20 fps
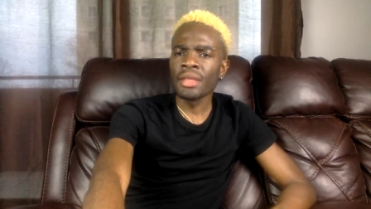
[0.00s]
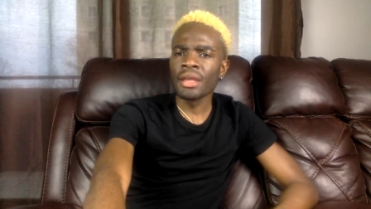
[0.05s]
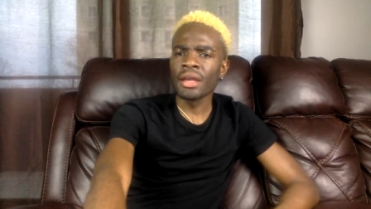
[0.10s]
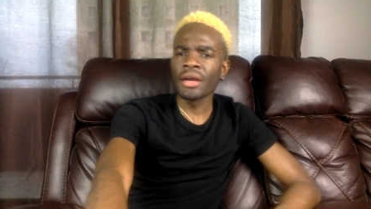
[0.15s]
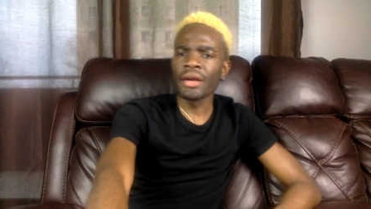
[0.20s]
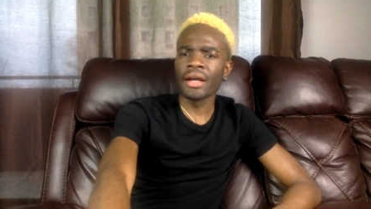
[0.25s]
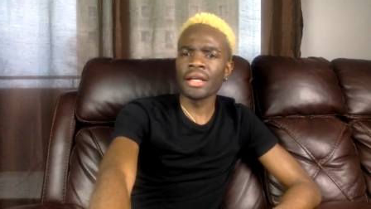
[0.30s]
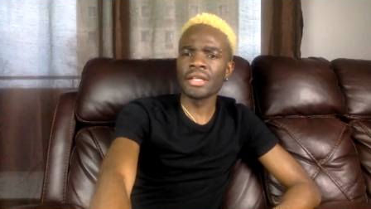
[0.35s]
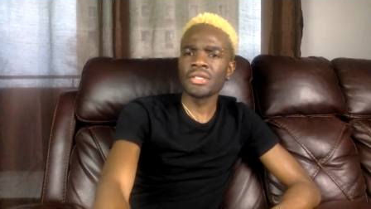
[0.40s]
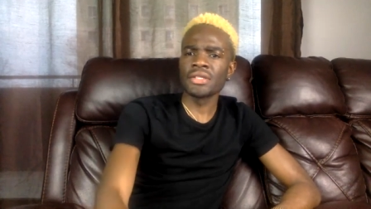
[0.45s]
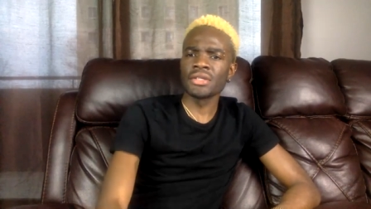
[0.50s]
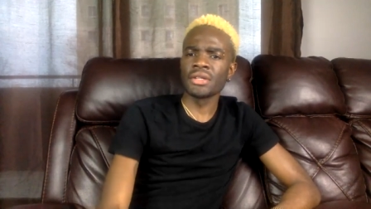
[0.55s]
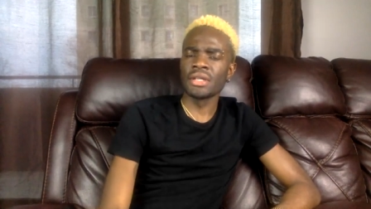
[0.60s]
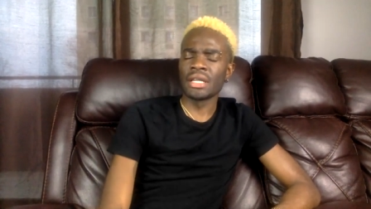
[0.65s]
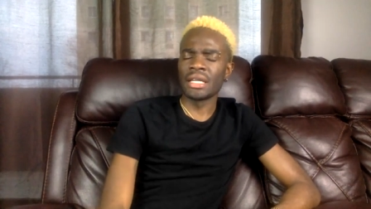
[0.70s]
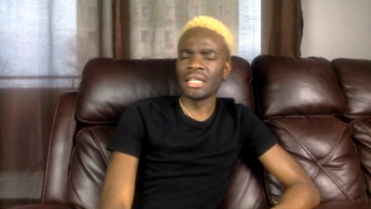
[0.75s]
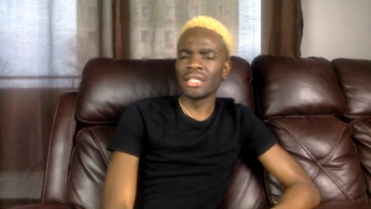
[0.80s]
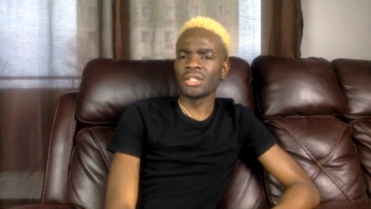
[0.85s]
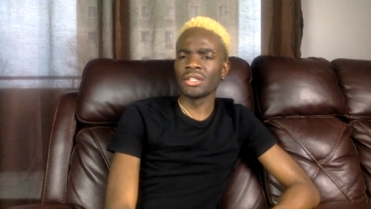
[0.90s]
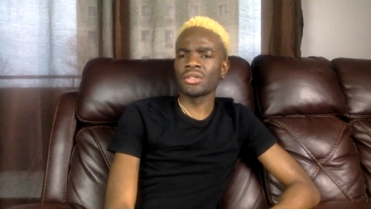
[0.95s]
All right. So
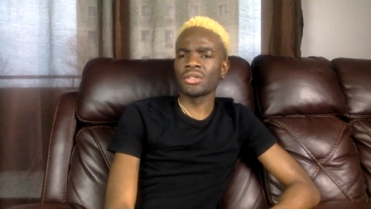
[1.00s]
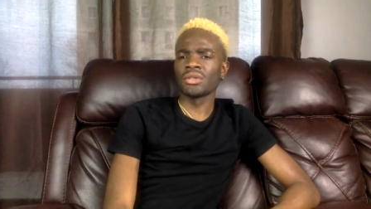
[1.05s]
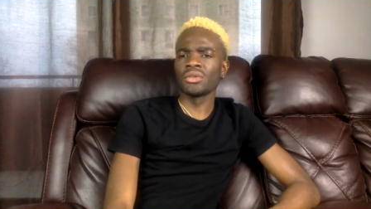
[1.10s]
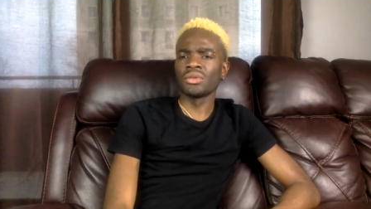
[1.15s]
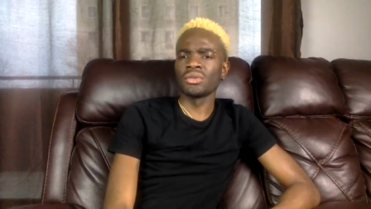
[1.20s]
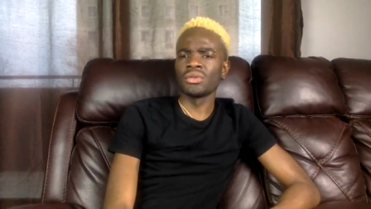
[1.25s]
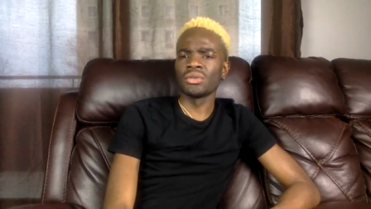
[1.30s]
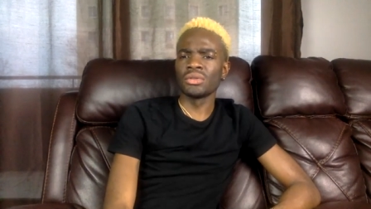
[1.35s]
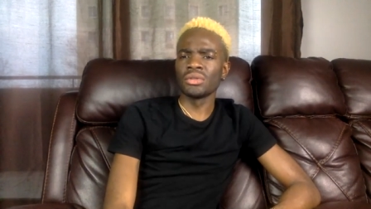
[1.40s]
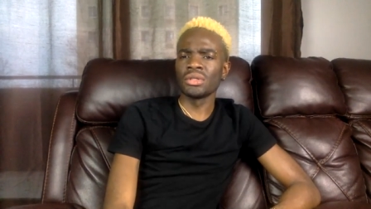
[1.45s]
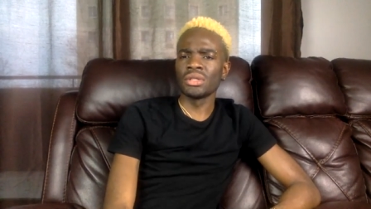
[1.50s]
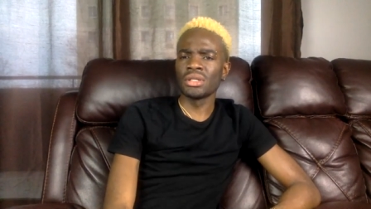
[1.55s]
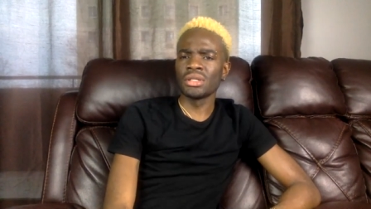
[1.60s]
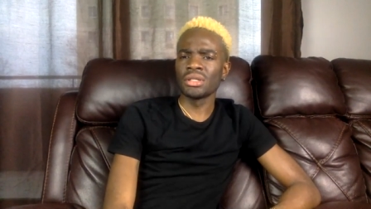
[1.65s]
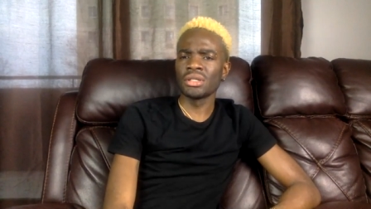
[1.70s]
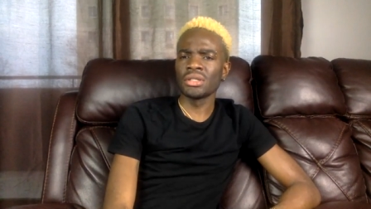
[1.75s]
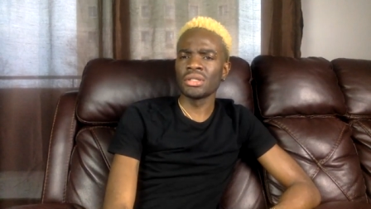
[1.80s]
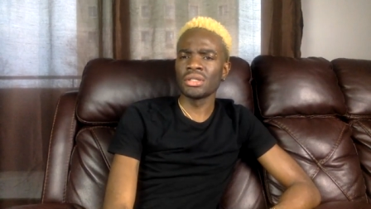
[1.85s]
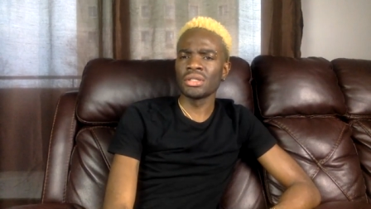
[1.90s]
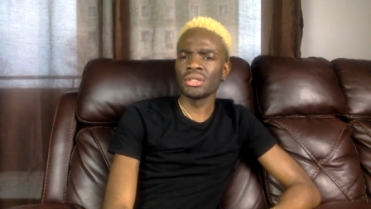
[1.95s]
include
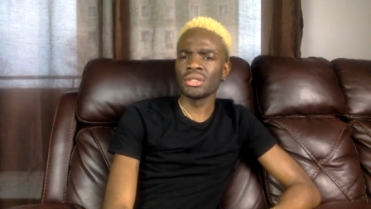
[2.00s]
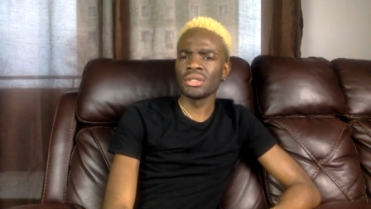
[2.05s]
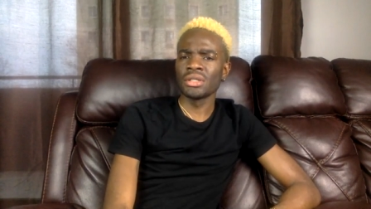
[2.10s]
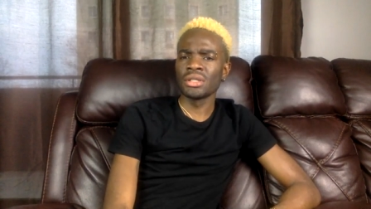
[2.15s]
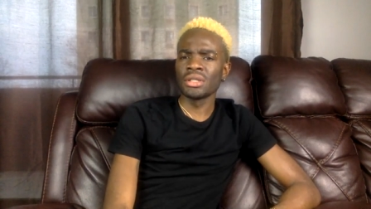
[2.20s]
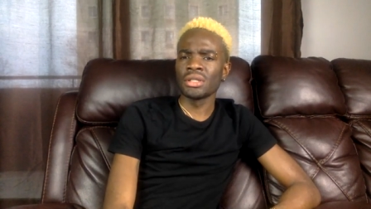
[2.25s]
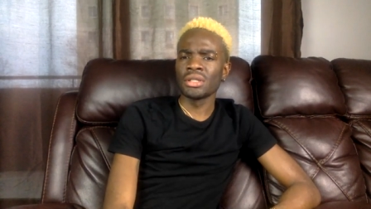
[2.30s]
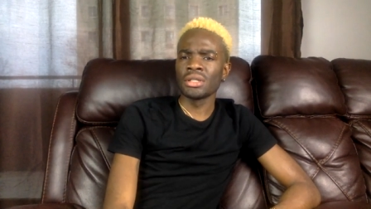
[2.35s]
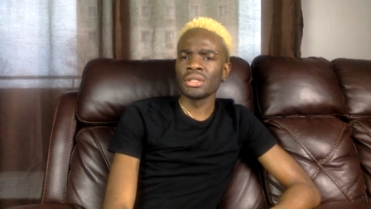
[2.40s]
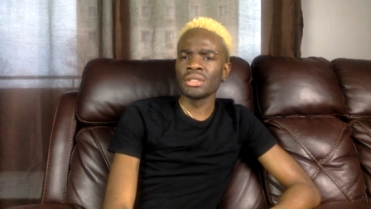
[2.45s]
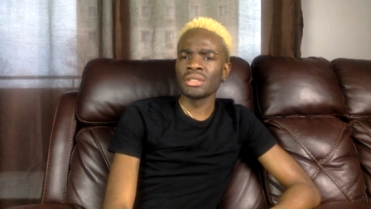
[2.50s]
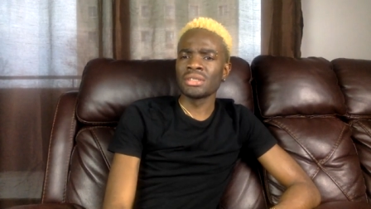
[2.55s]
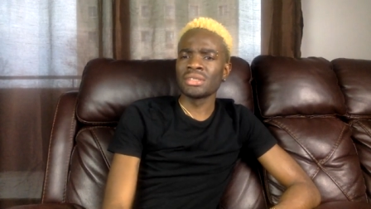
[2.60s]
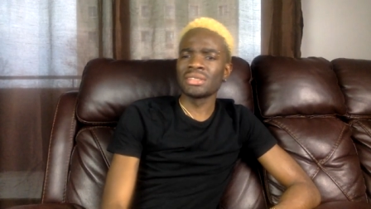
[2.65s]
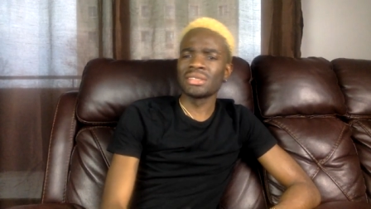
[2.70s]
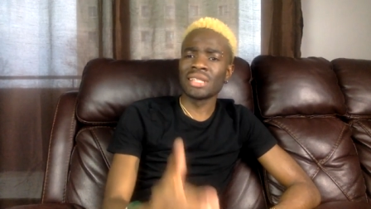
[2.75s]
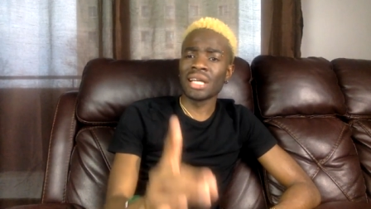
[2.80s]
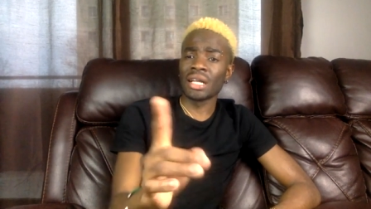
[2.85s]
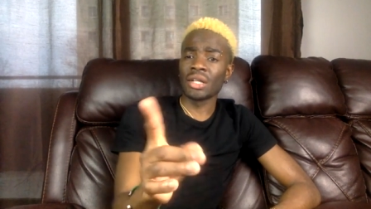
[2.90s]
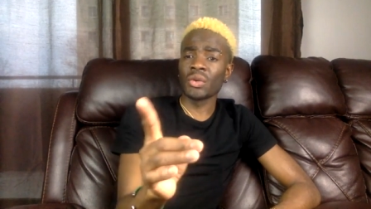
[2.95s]

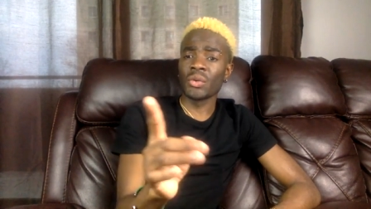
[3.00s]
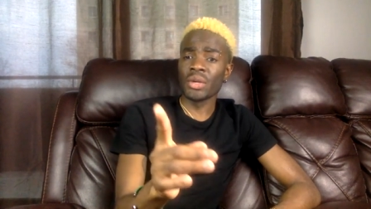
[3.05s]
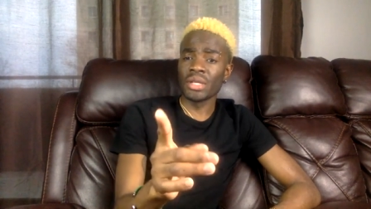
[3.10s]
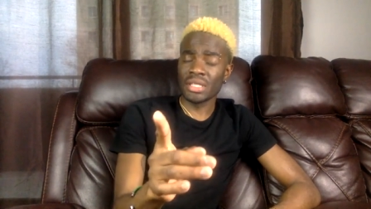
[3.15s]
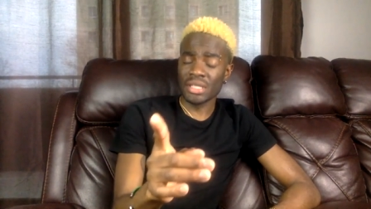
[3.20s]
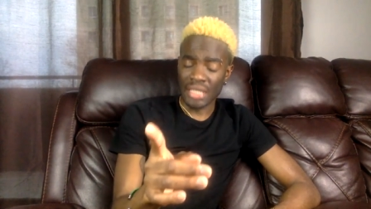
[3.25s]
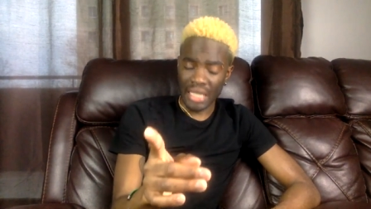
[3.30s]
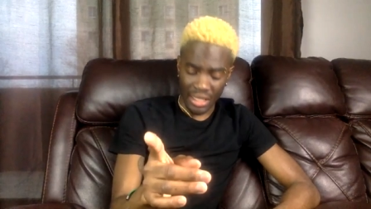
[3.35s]
that question.